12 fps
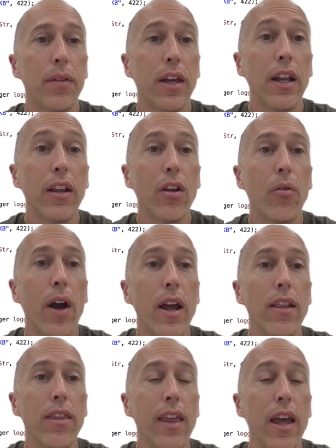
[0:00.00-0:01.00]
getting the
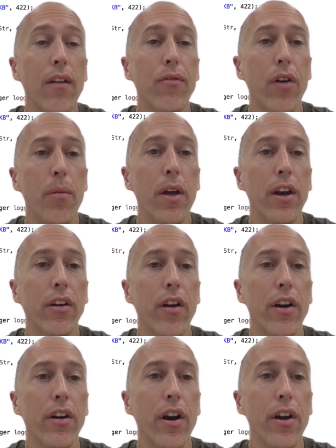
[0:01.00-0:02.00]
right thing from
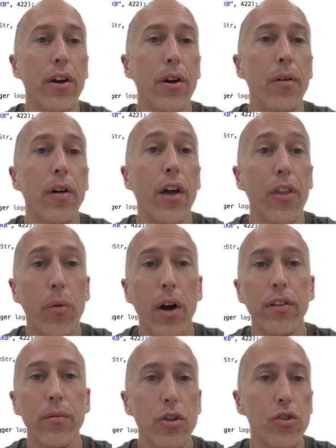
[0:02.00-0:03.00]
Integrator IO.
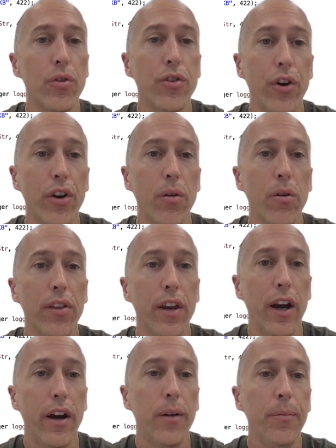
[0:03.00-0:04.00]
Otherwise, I'm just returning with an
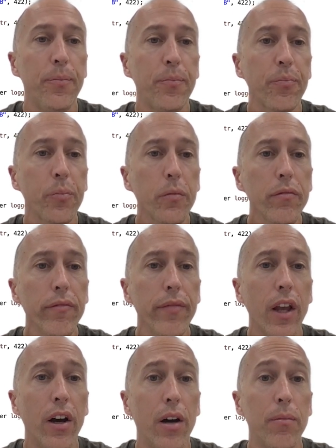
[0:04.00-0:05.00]
error.
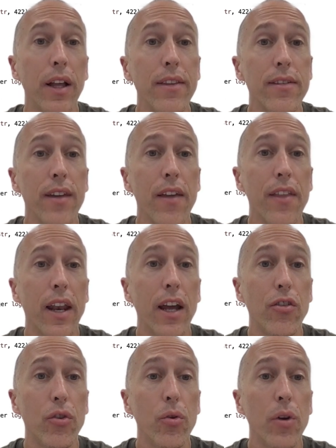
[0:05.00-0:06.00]
Let's say that I
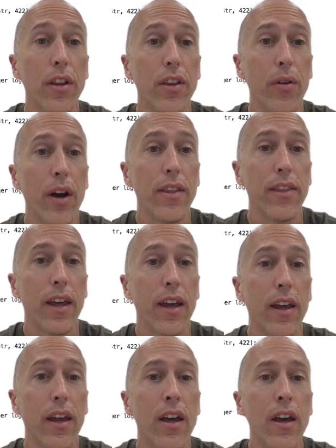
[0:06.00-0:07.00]
do get the right
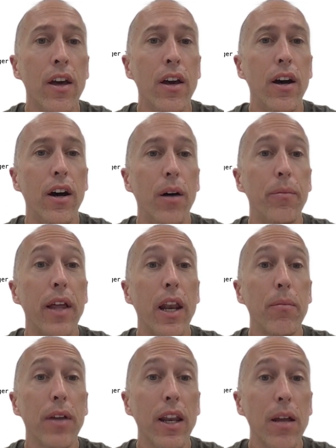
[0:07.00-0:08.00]
thing. Then
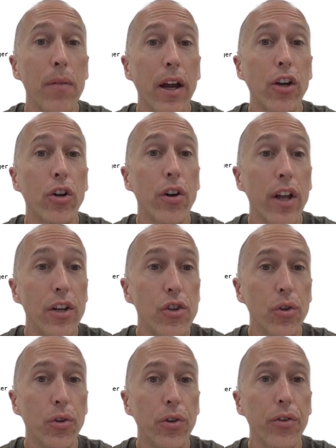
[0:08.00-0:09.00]
I'm getting my
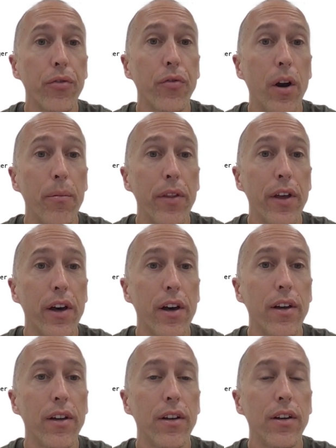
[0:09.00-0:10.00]
credentials from
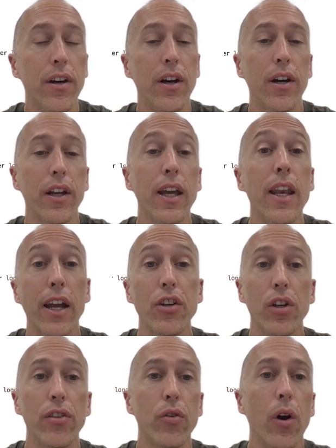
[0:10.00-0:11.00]
the
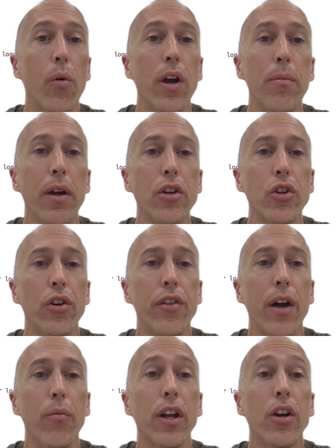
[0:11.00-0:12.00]
connection. So I want to make sure
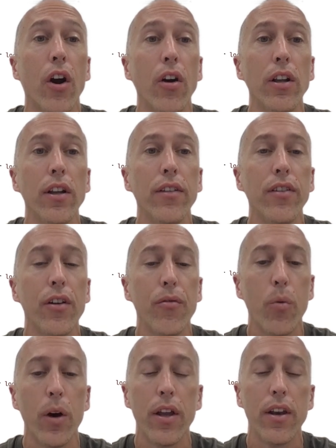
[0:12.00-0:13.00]
that regardless
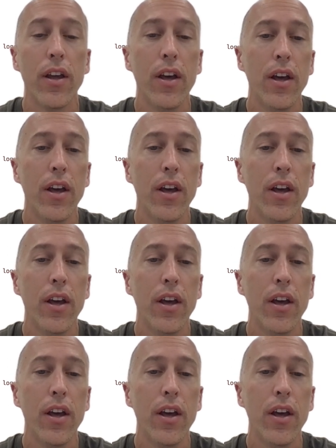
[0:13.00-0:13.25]
of what